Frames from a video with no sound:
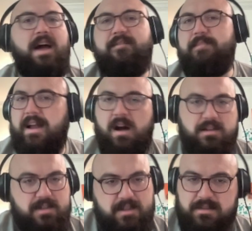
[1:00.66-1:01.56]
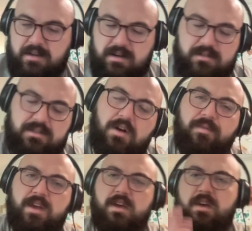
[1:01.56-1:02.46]
have my context here. So,
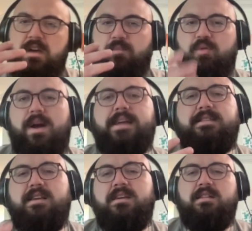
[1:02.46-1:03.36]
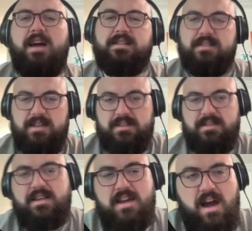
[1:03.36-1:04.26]
price
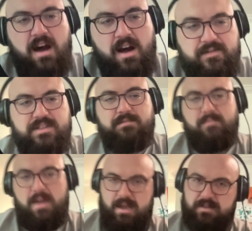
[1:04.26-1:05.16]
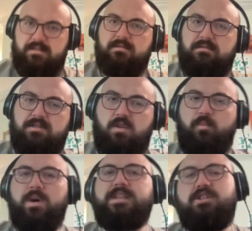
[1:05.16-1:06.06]
elasticity of demand. So,
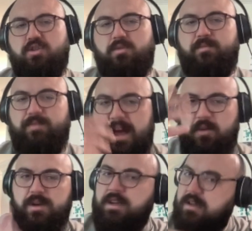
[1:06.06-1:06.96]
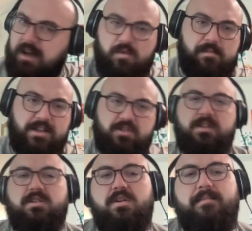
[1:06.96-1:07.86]
what does it do? How do we measure
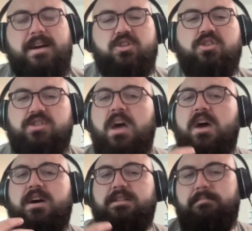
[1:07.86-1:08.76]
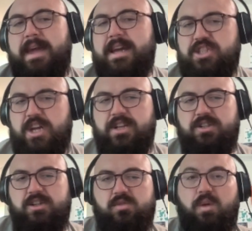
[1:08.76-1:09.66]
it? So, it measures demand
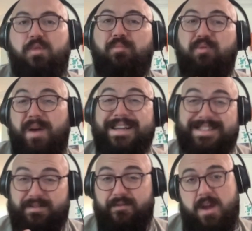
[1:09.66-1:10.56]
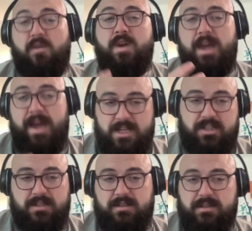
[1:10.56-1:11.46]
changes with price
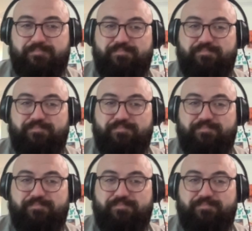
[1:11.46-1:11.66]
variations.